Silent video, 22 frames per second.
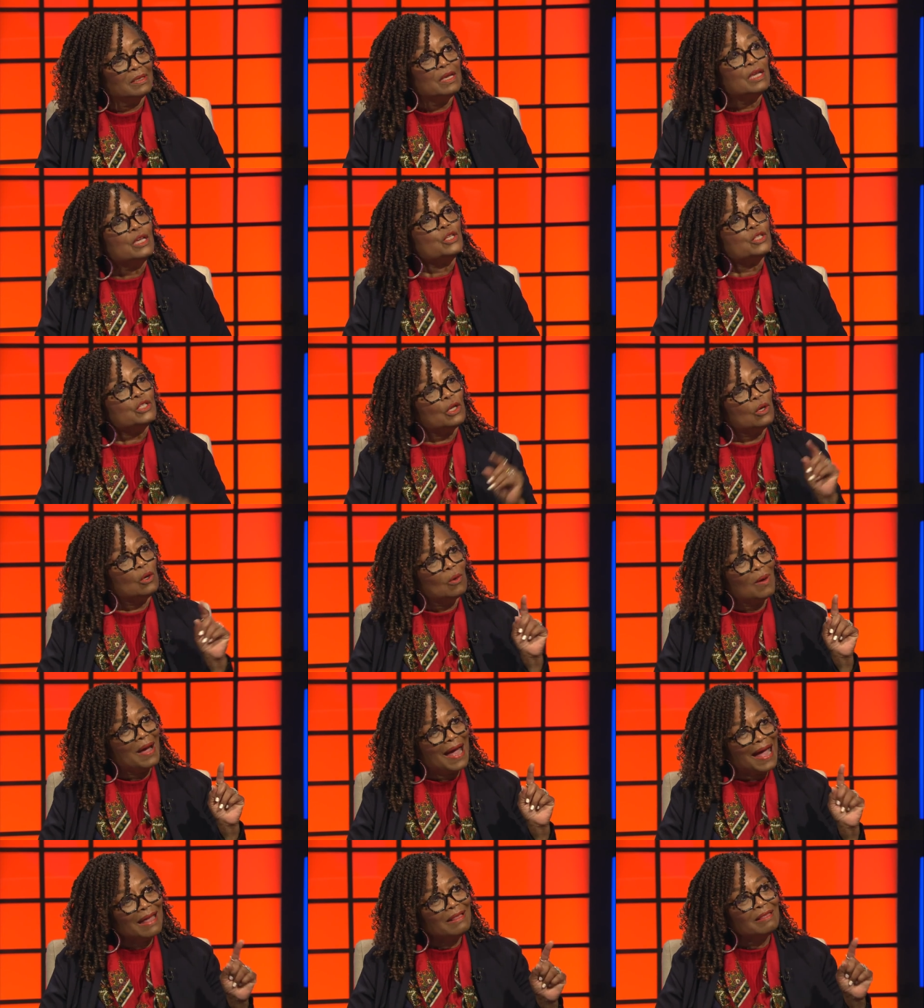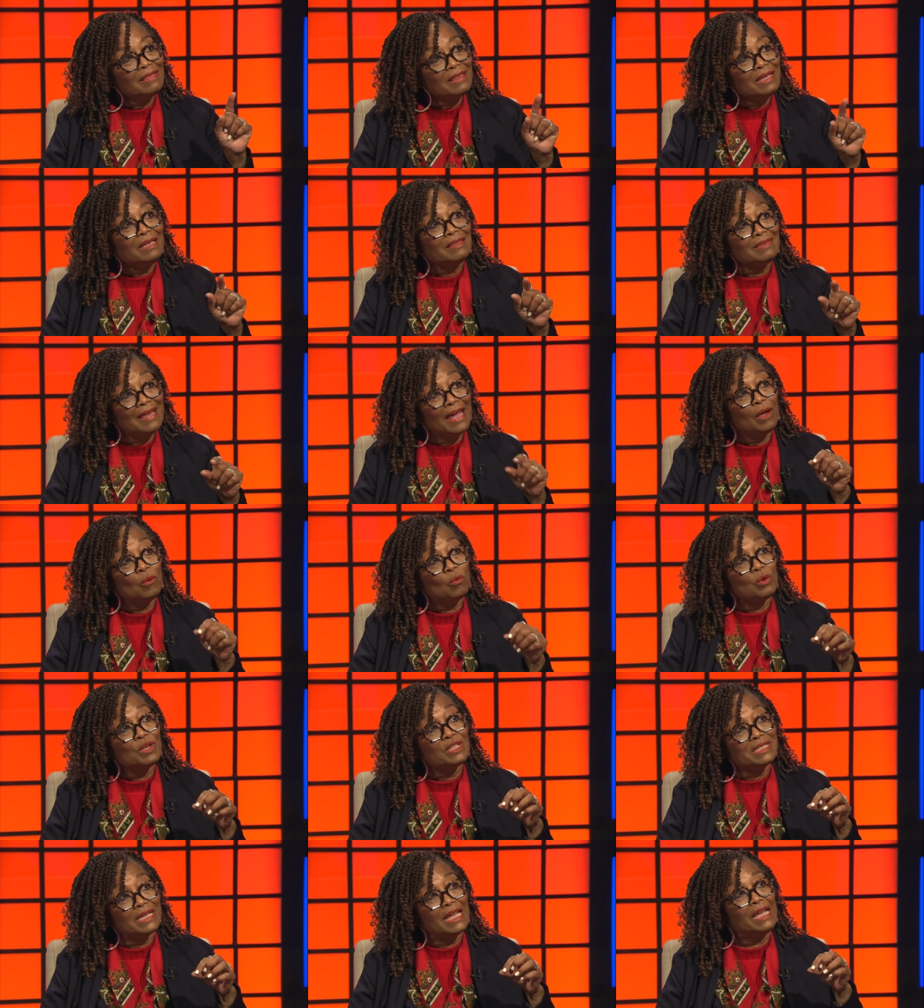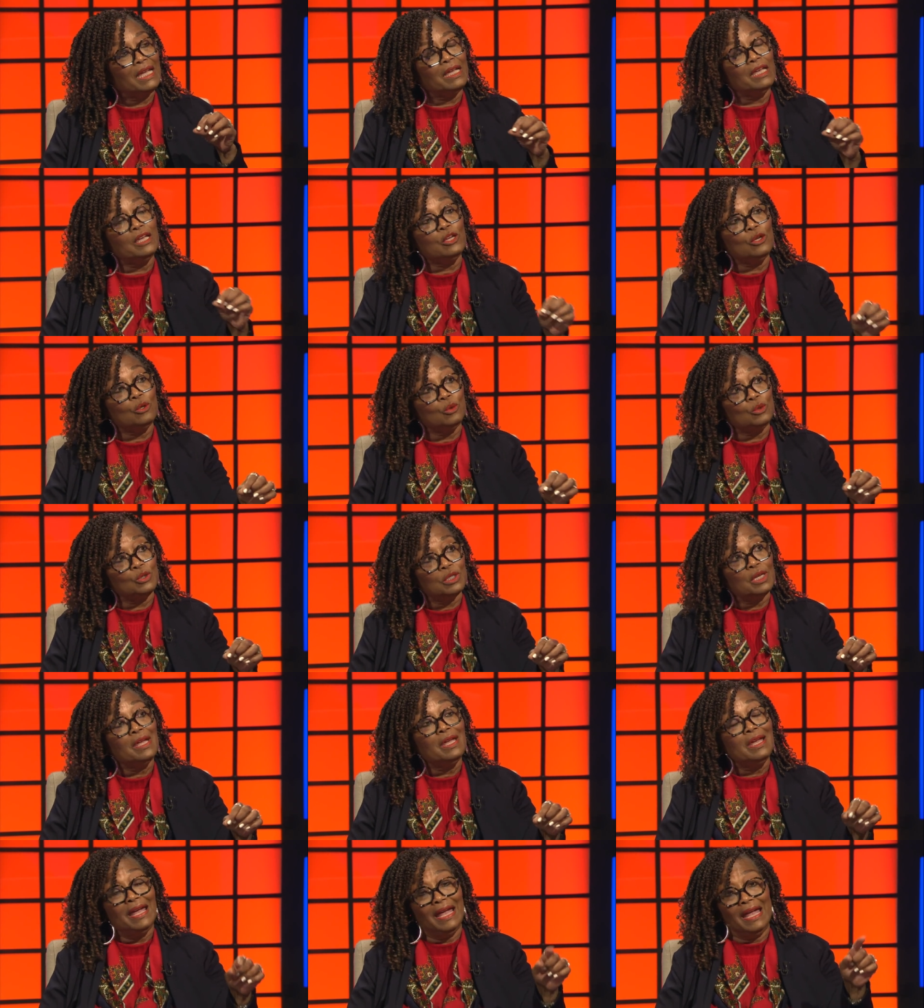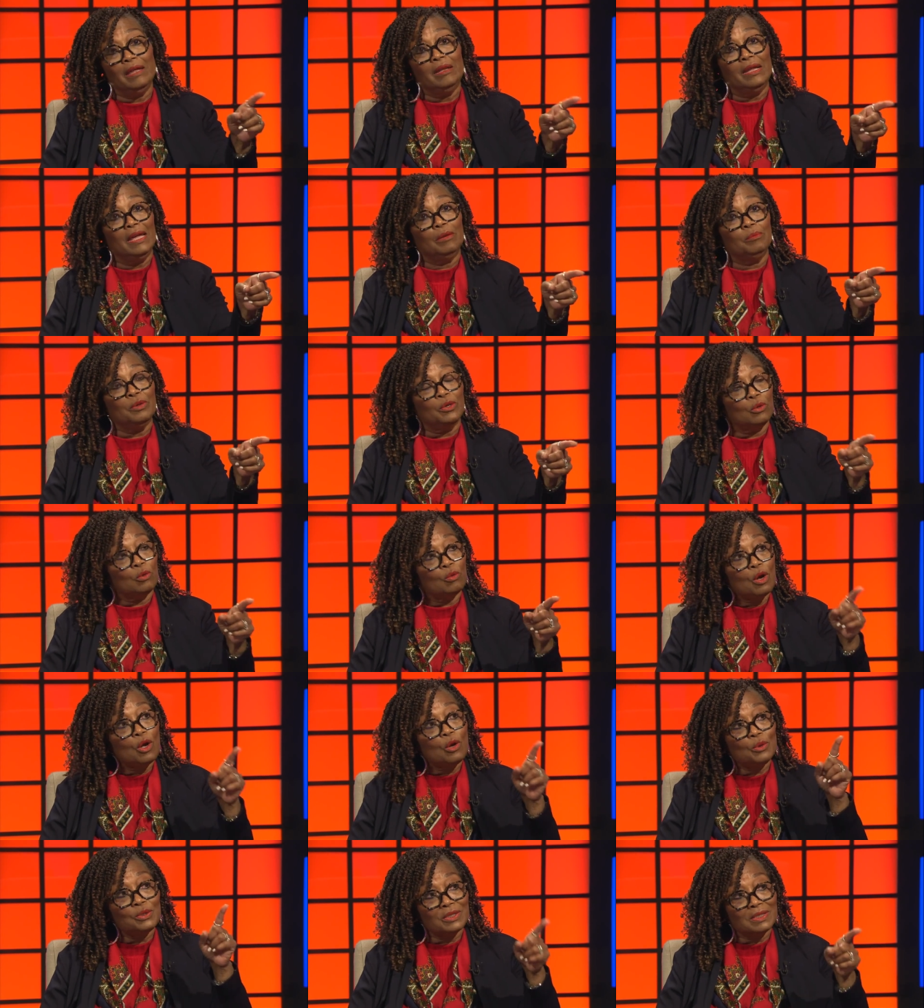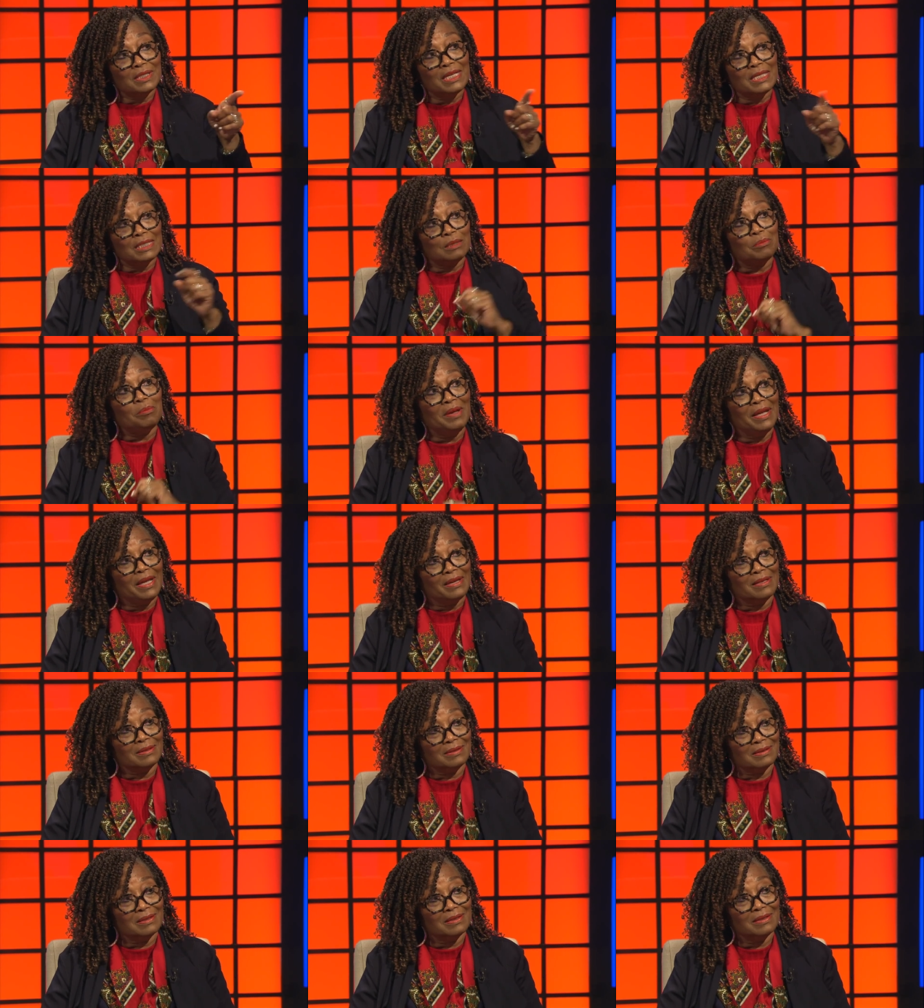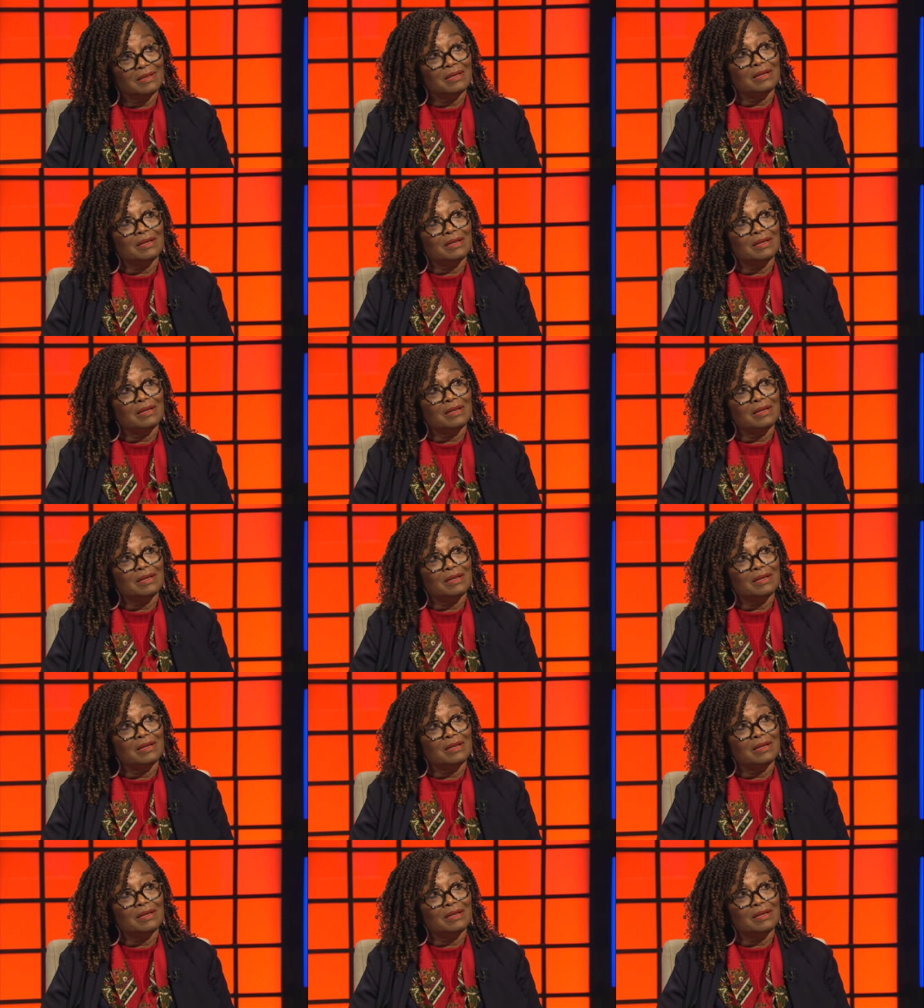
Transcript: So I think that was a huge, and, and Bill Rhodes says it best.